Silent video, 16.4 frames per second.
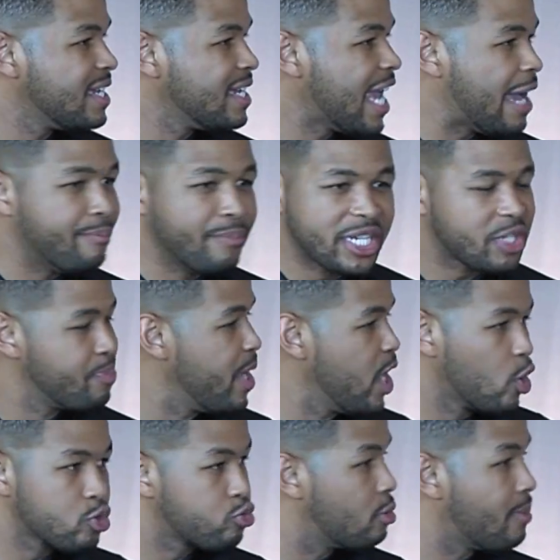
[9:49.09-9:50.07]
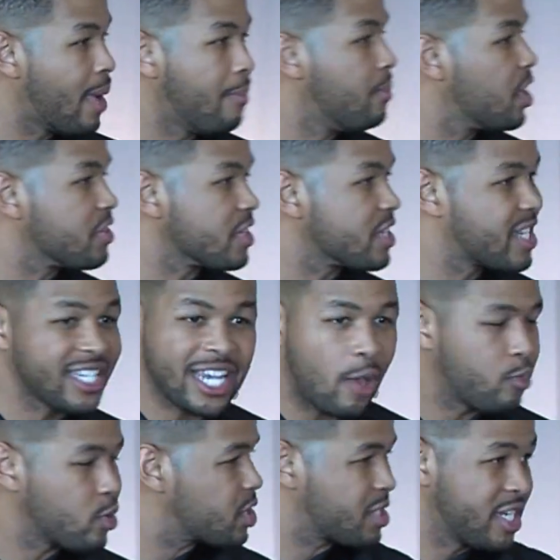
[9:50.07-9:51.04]
Had missed meals with my mother
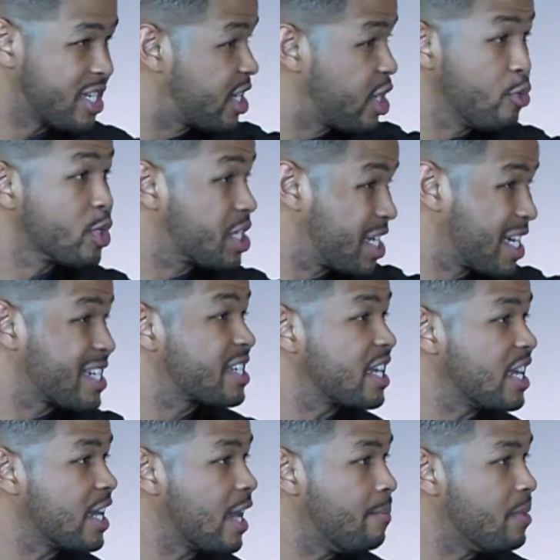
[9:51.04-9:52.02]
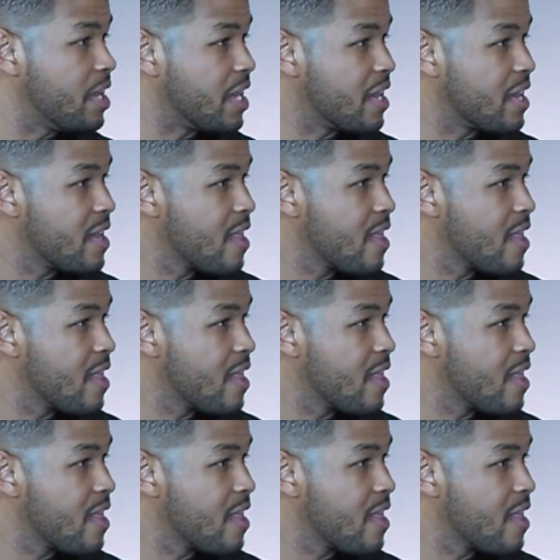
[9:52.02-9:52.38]
since she was 16, I mean.